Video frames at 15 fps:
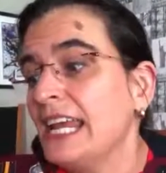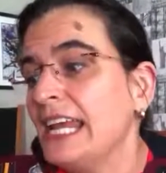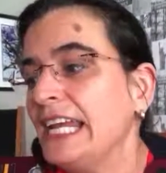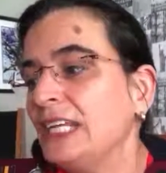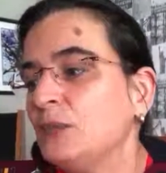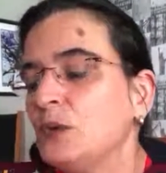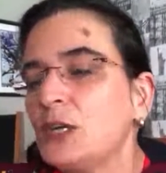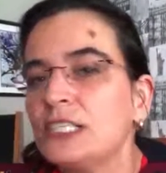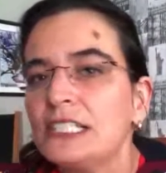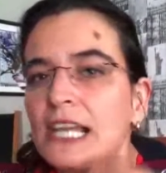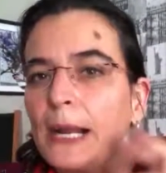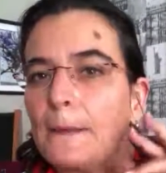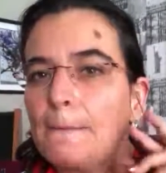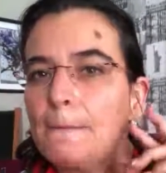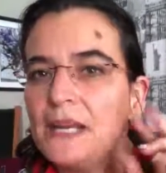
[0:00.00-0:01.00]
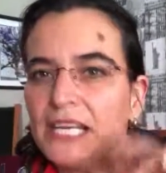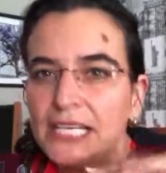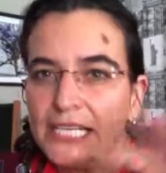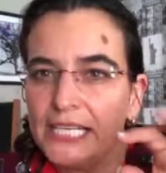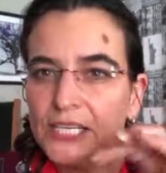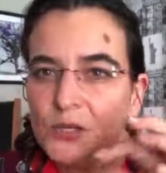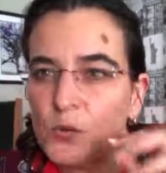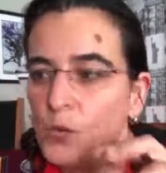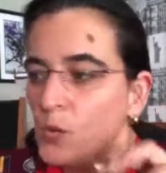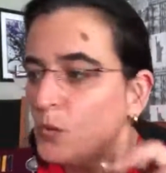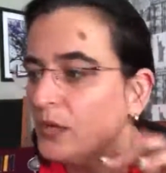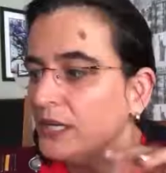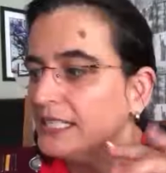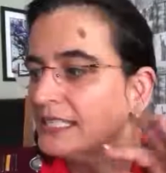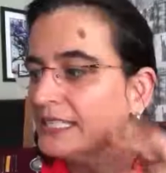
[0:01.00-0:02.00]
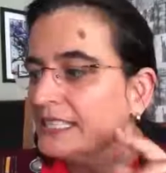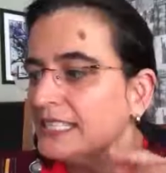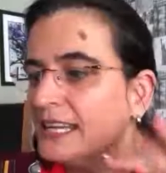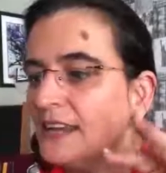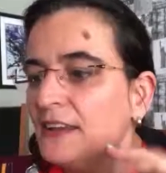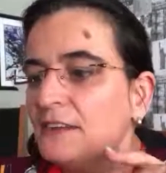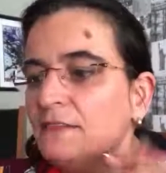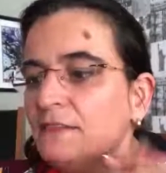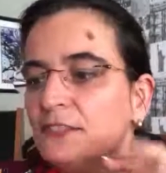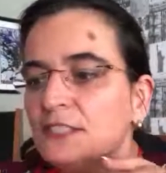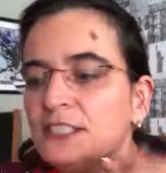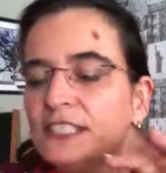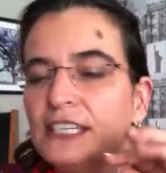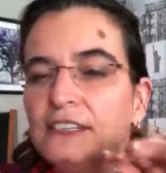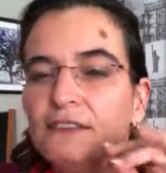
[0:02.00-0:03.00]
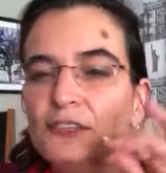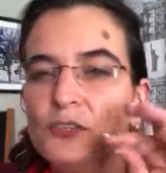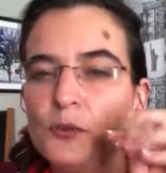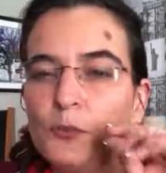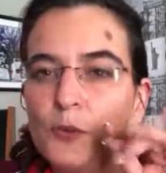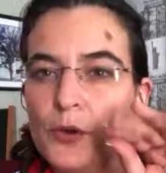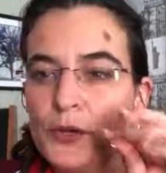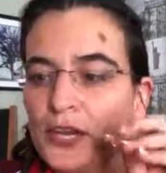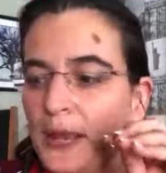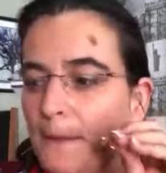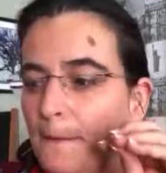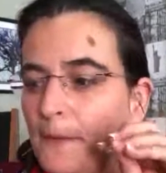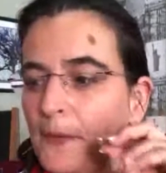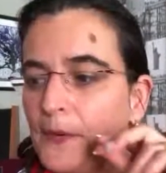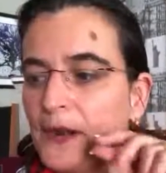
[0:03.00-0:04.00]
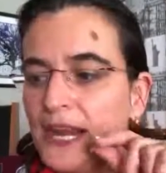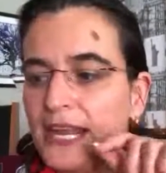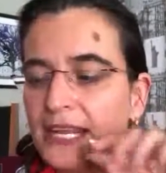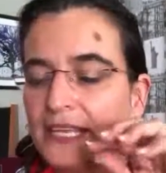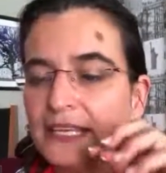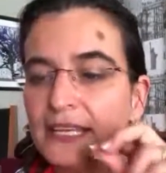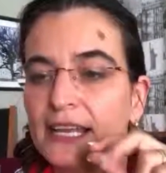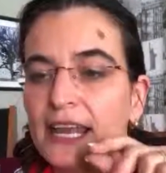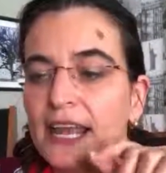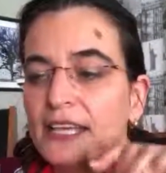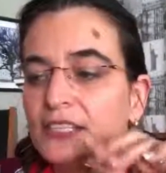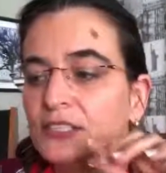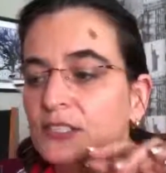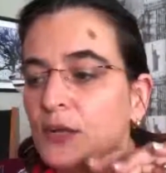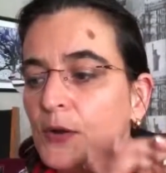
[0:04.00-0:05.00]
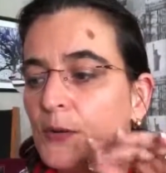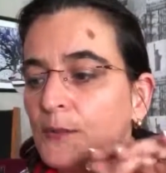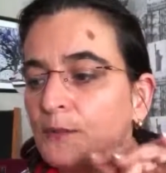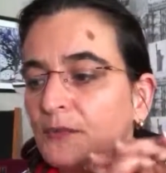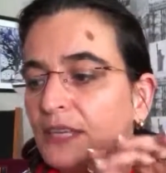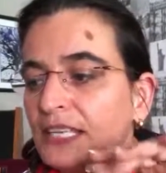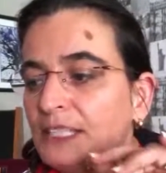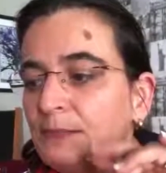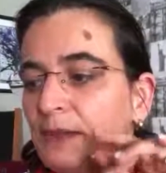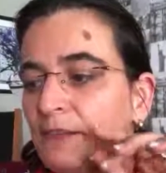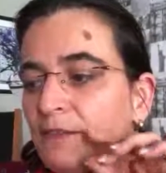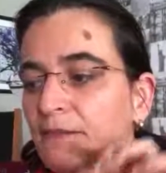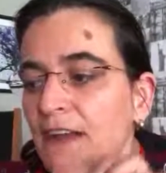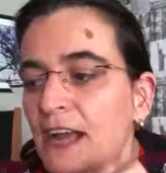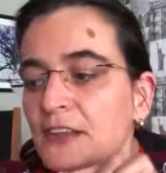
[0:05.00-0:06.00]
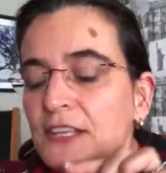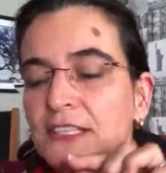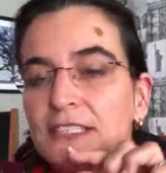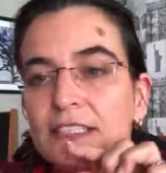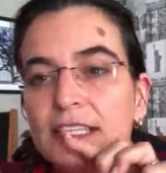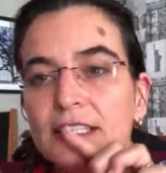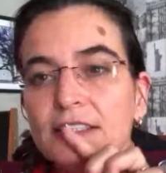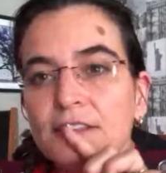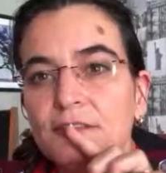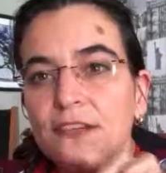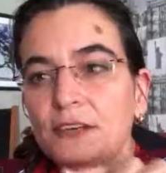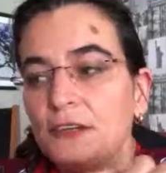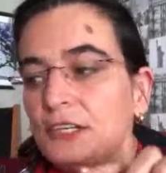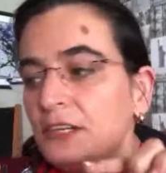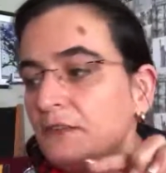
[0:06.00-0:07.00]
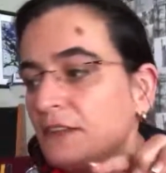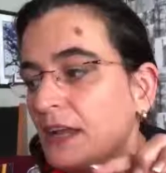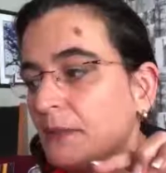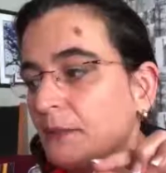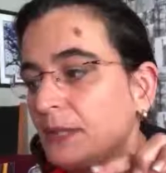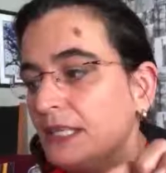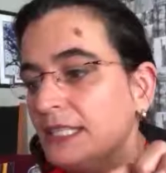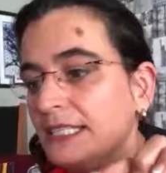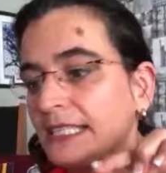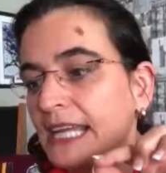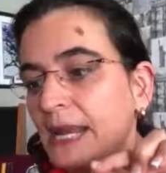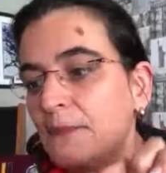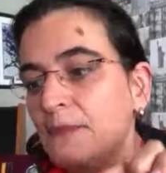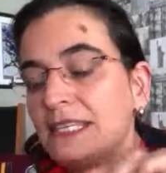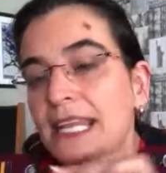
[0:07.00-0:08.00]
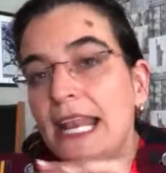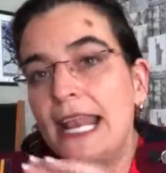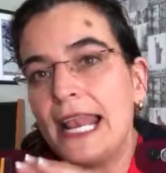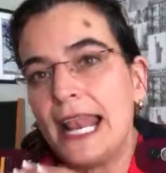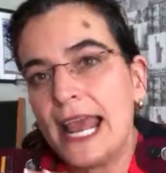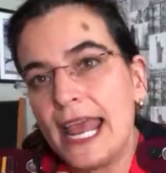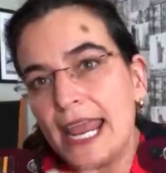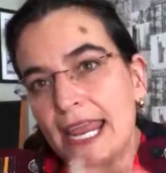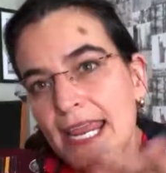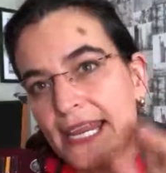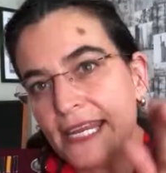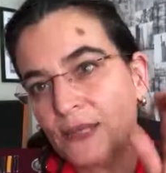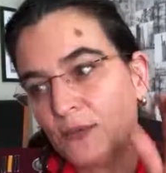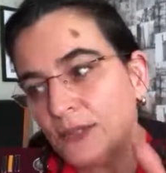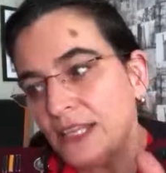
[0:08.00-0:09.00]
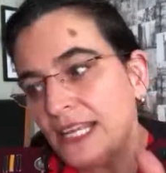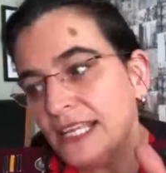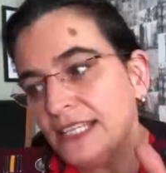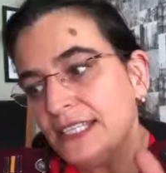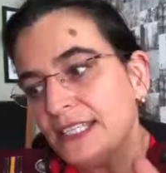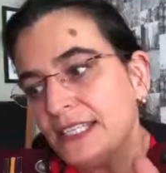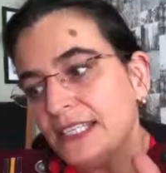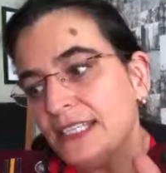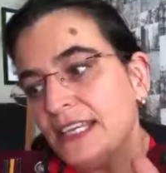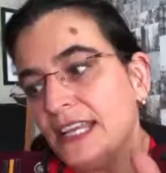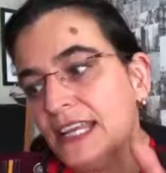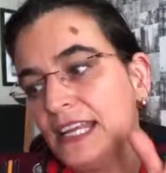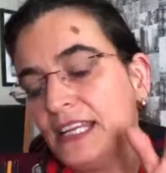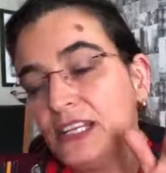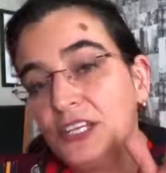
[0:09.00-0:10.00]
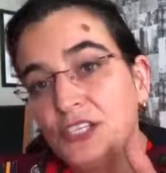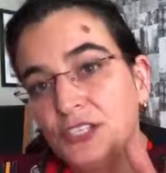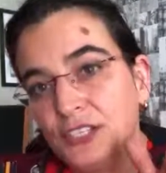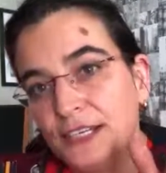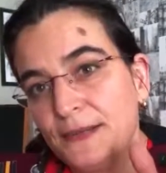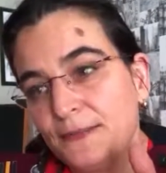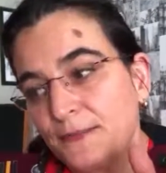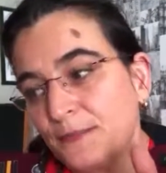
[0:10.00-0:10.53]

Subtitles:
it works like pickling your organs versus giving your body a break. So it's been found that the severity of diabetes can be delayed with insulin initially,